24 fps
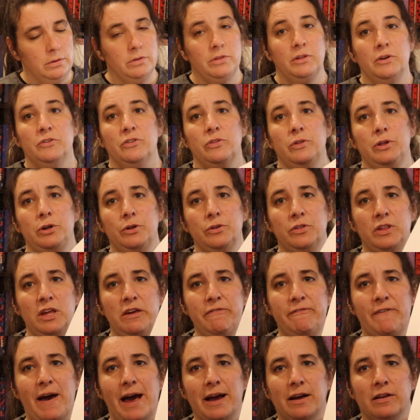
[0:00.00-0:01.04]
there's a little
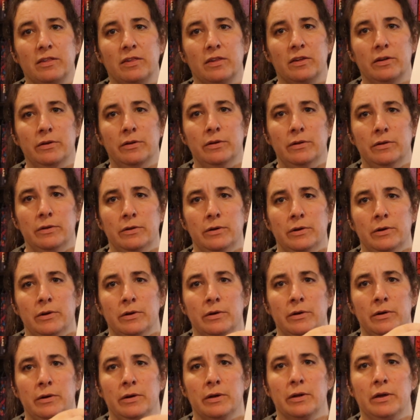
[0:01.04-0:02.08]
defect
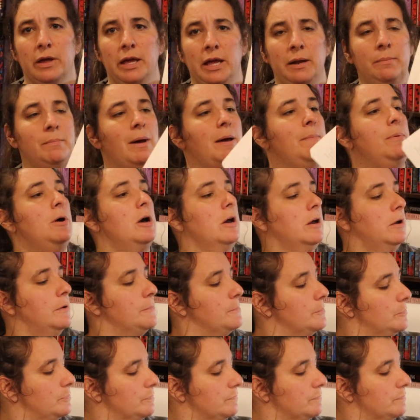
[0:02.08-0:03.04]
in my book.